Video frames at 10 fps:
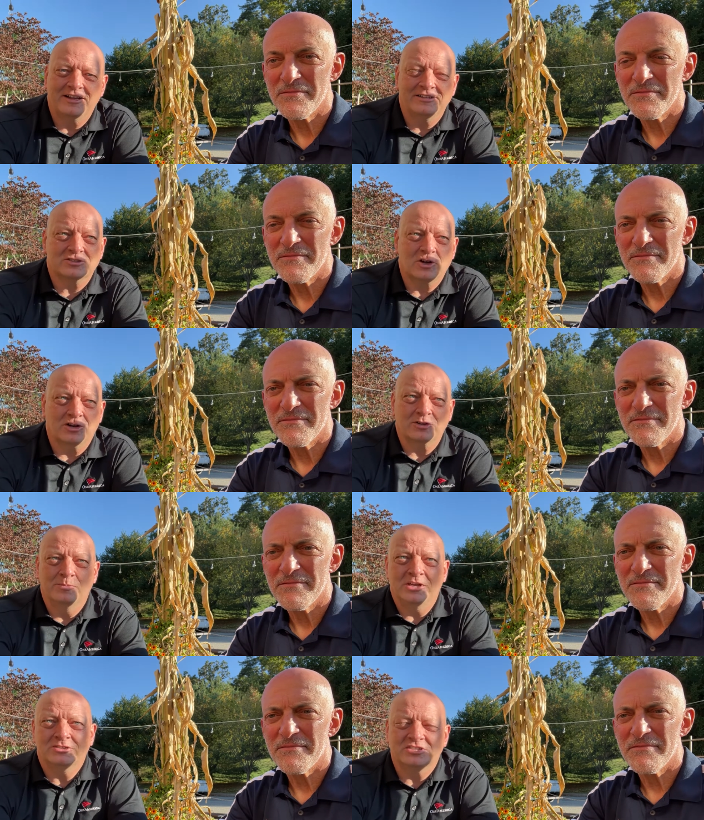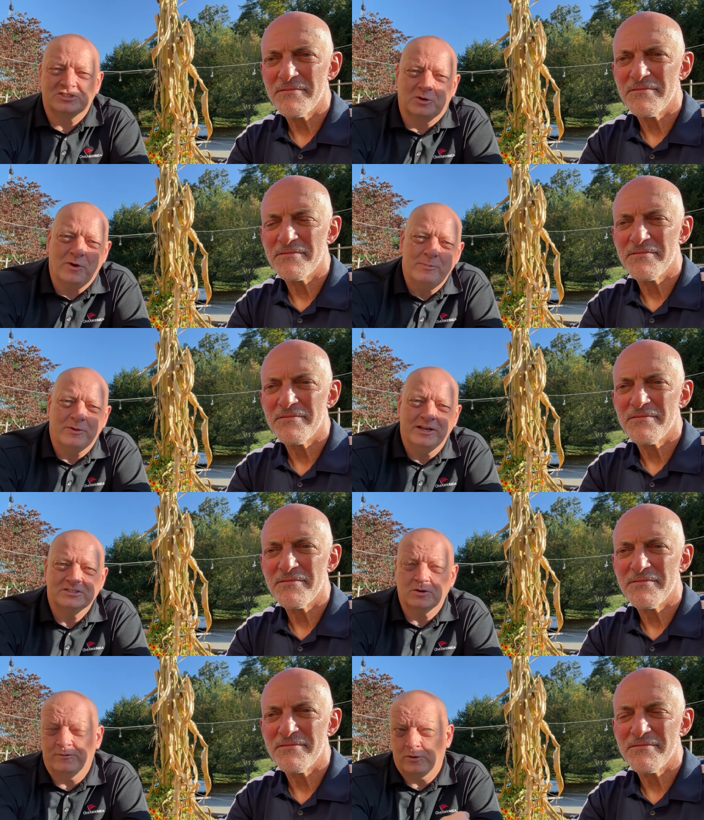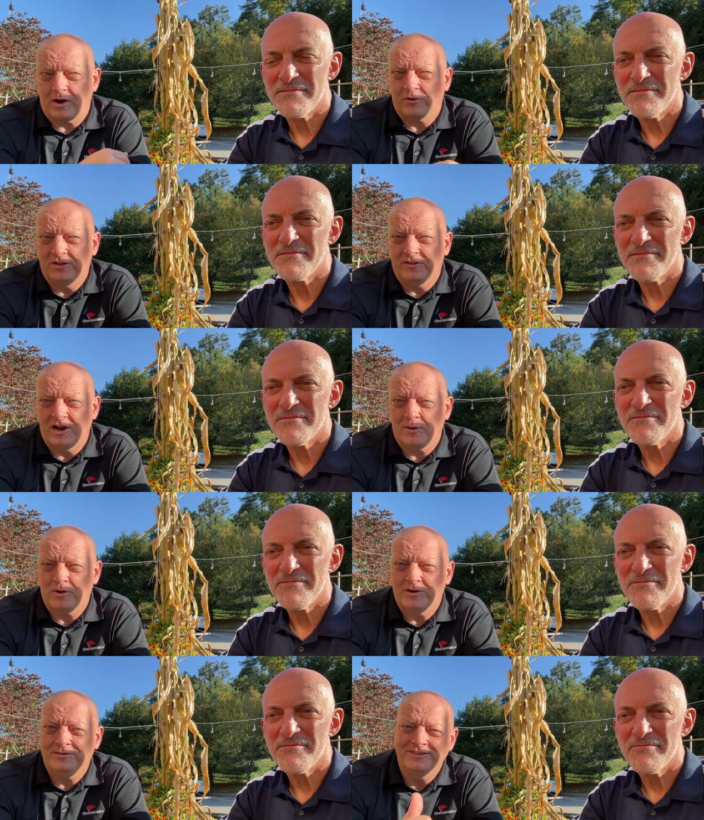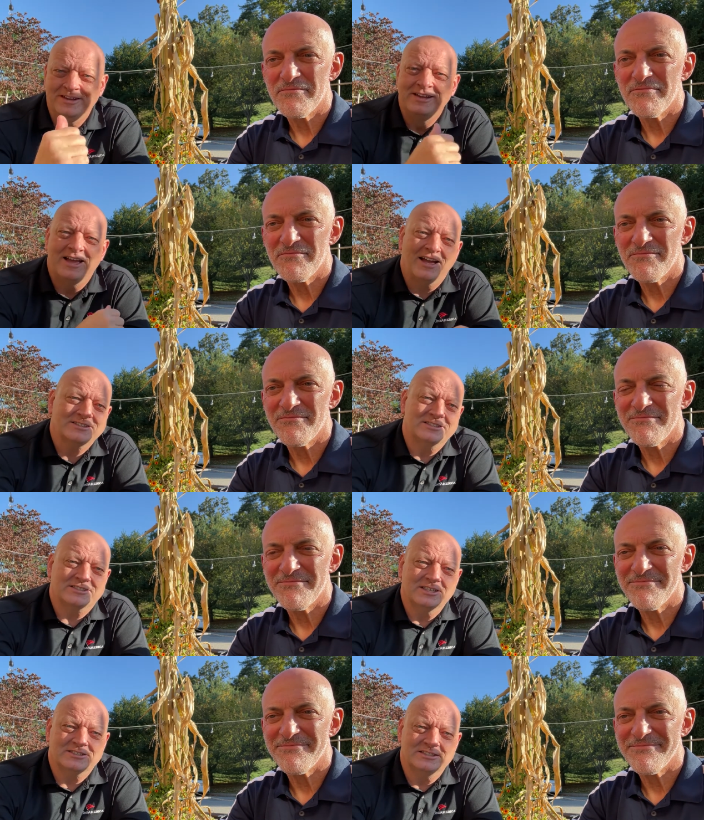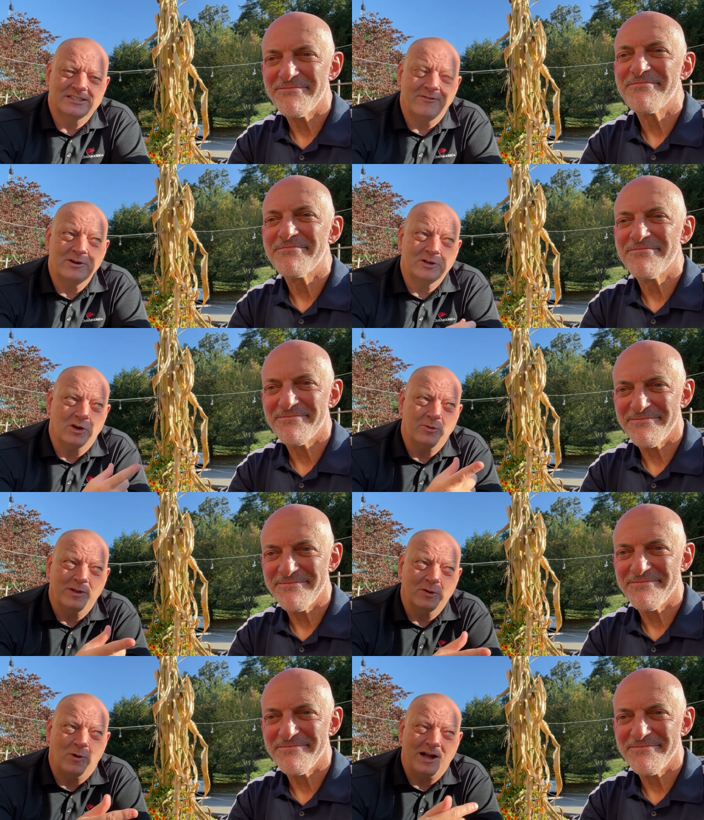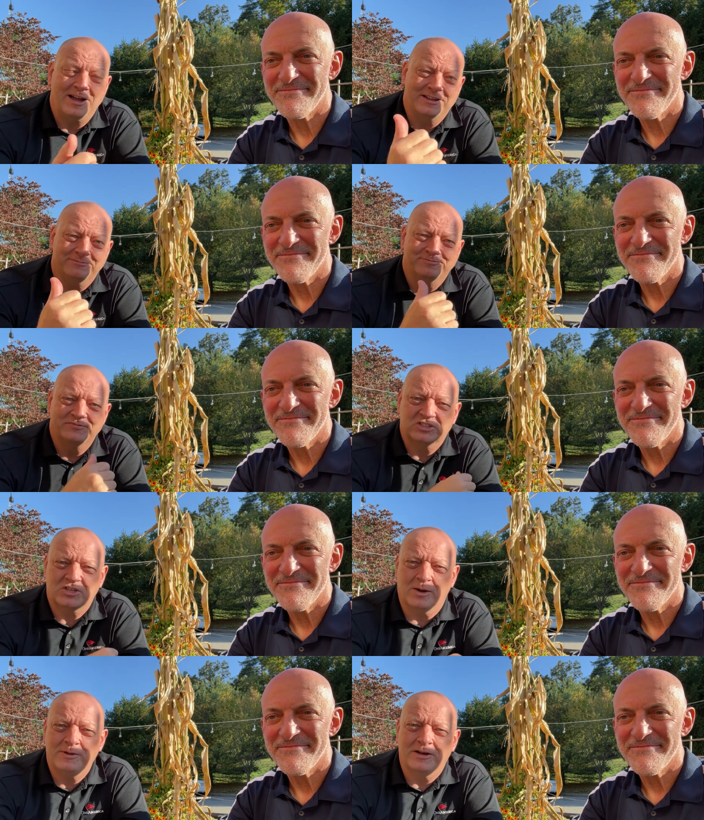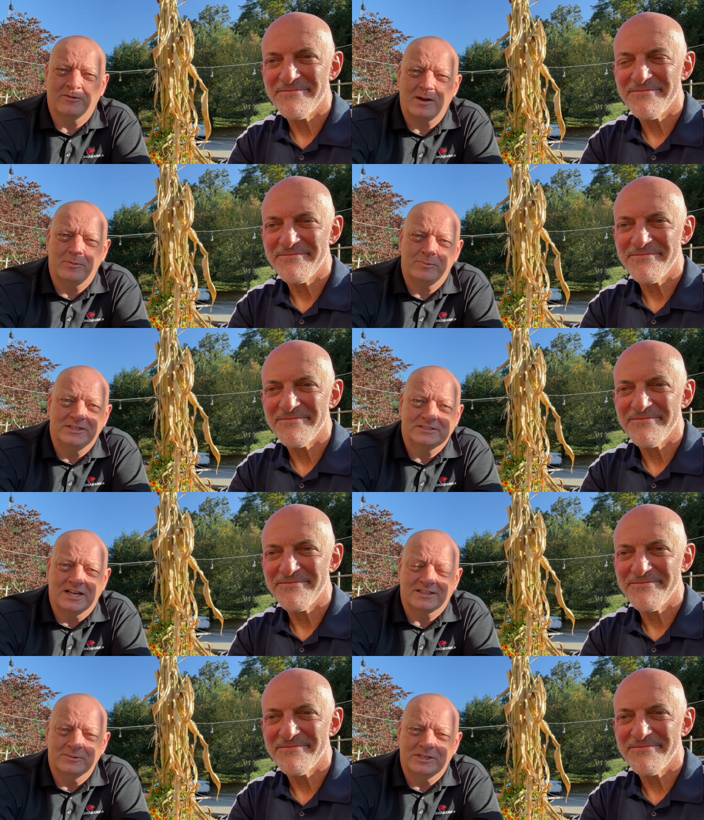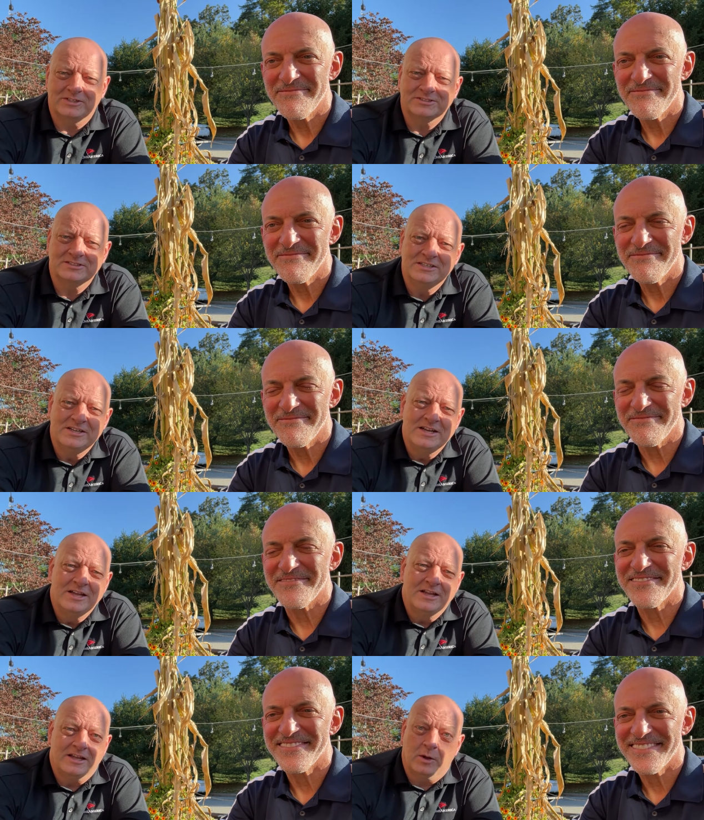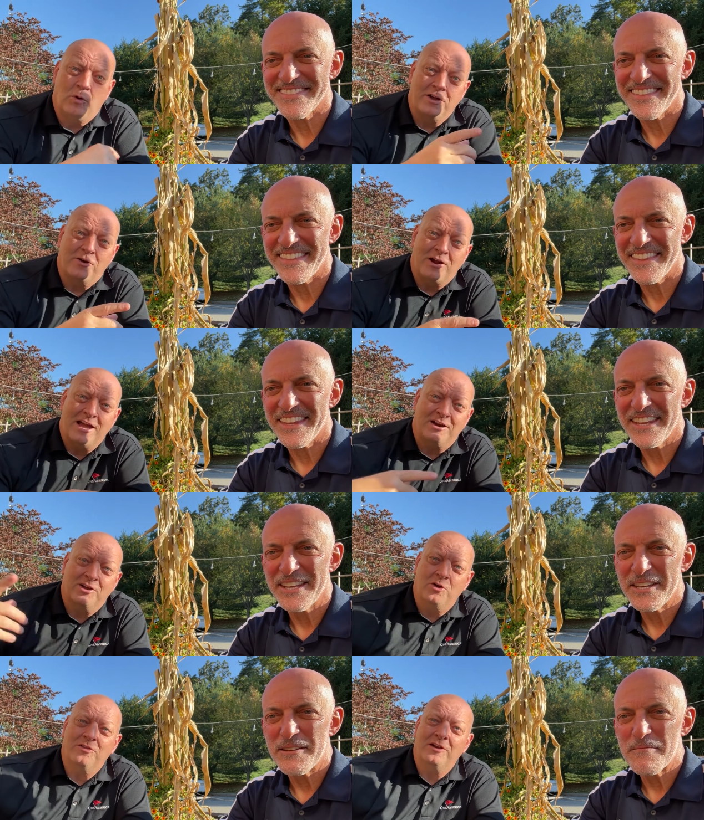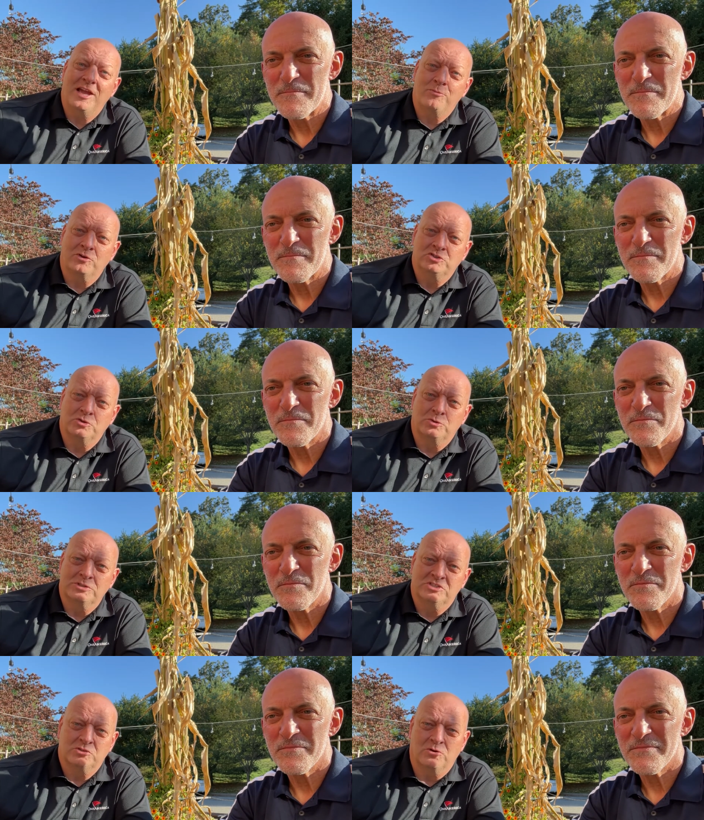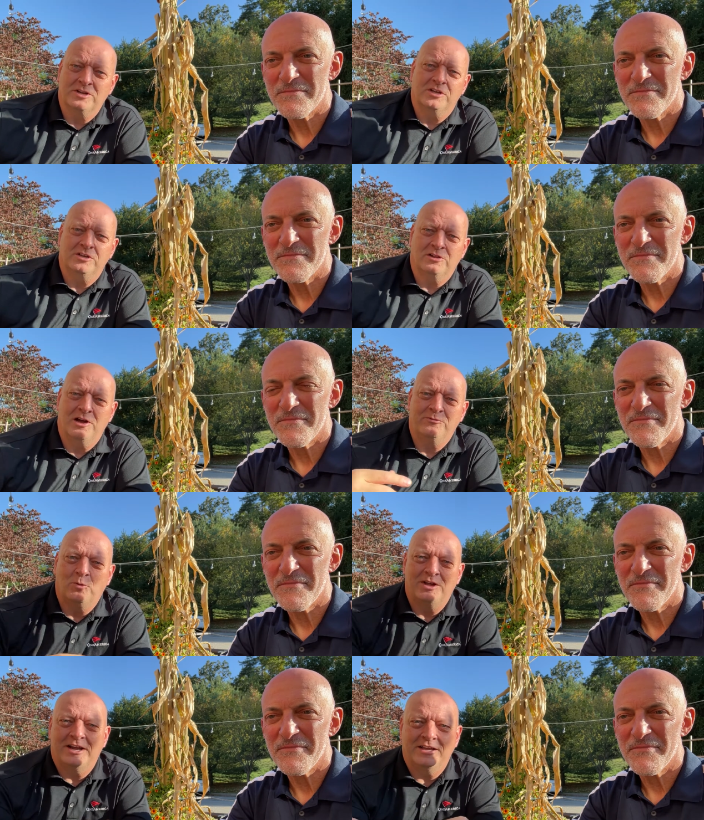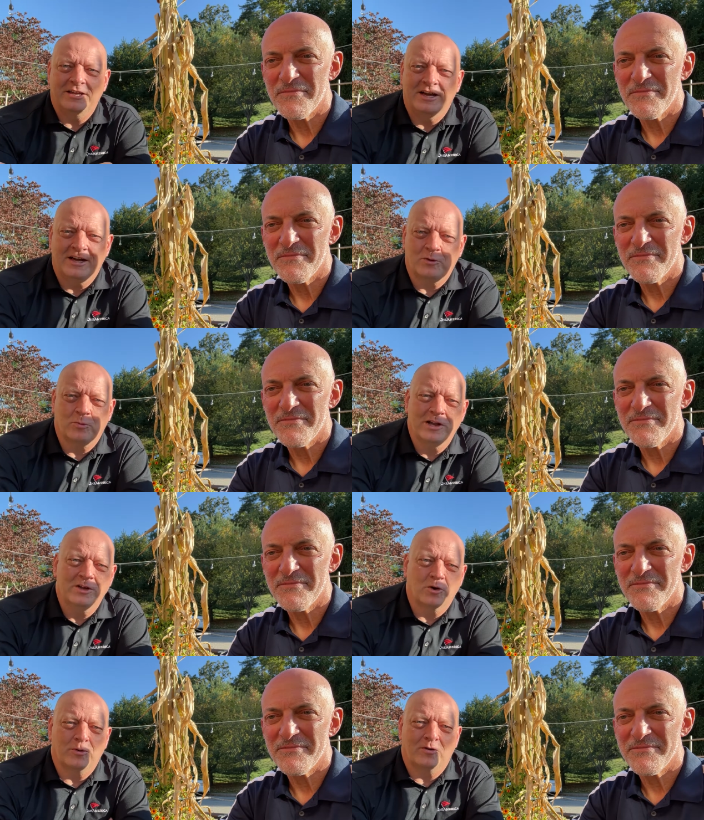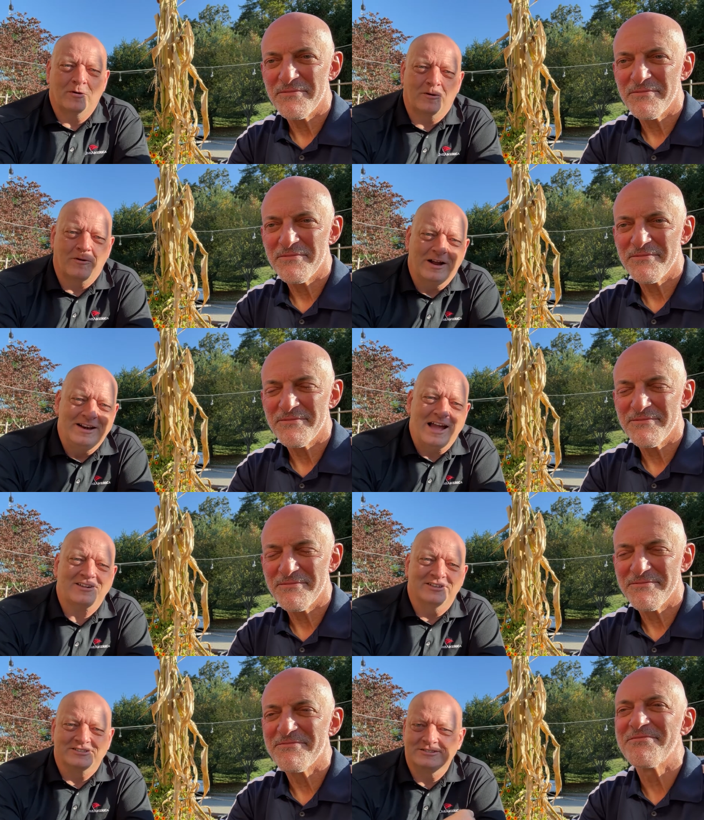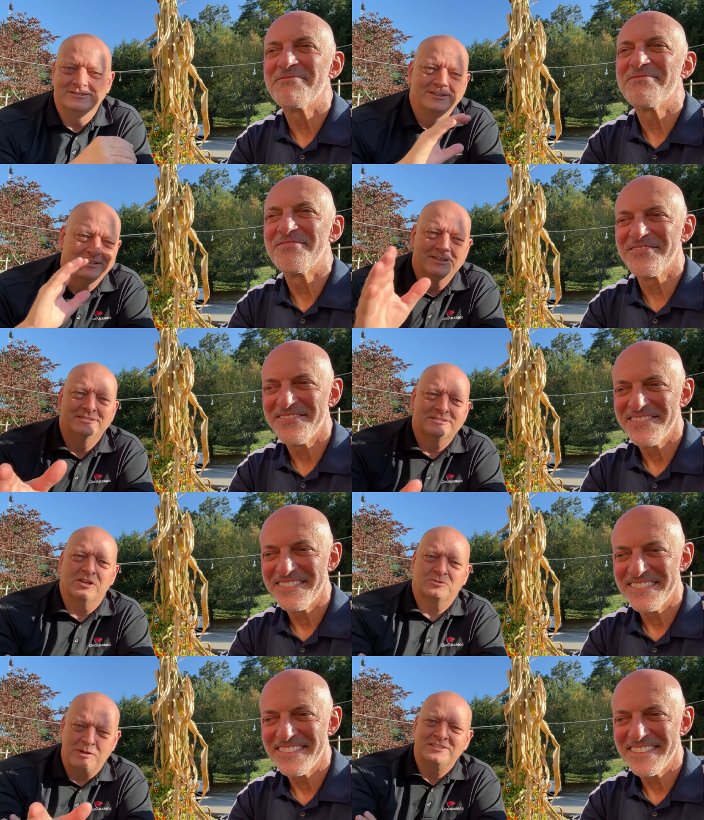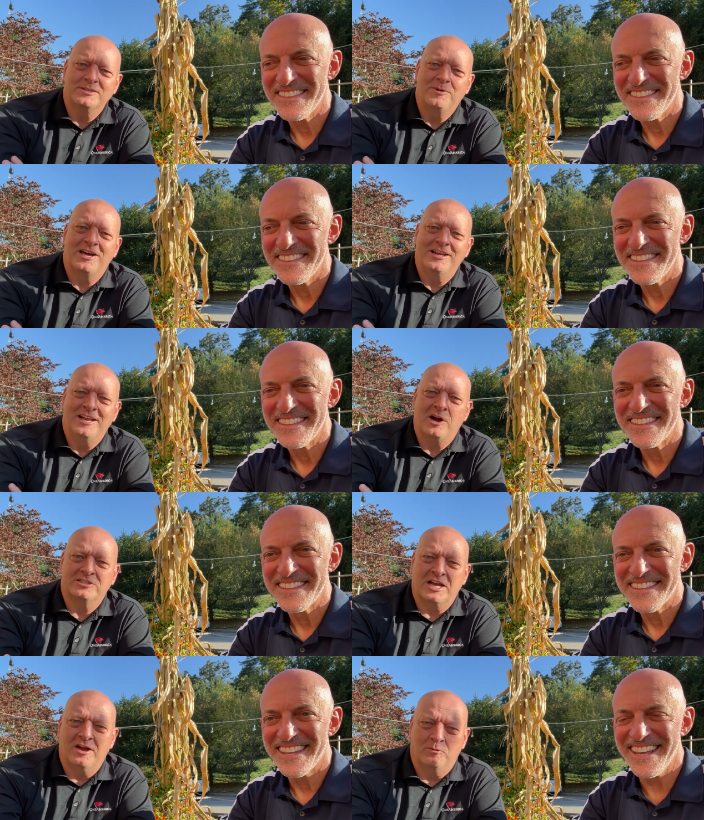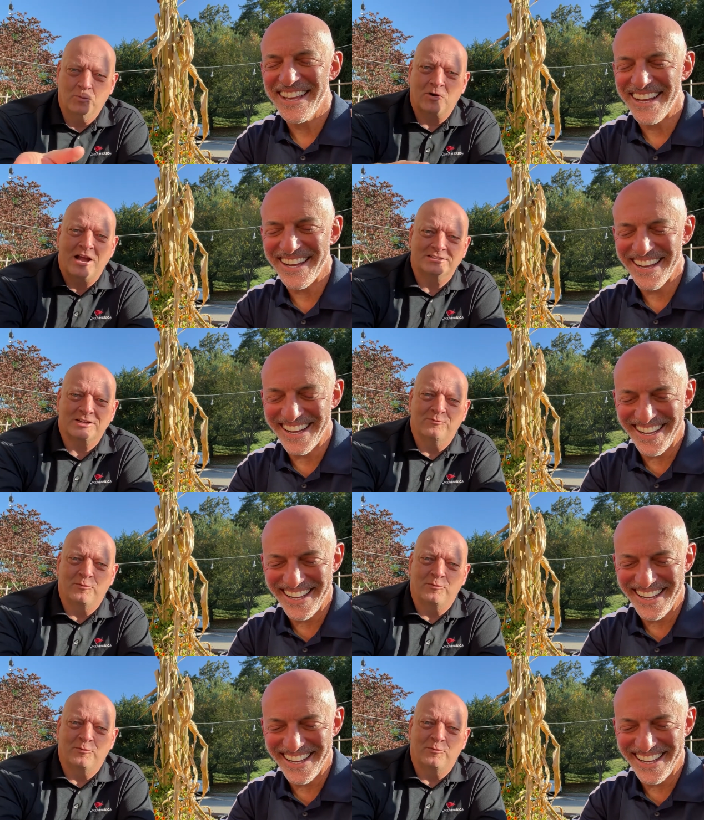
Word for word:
Speaker 1: It's called Camille's. It's a great place. So if you're ever in the neighborhood, exit 67, go to Big Y and stop in and grab a pizza at Camille's. And while you're at it, go to the neighboring jewelry store and get your loved one a, uh, a ring or, or a necklace. So spend some money in our town. We're asking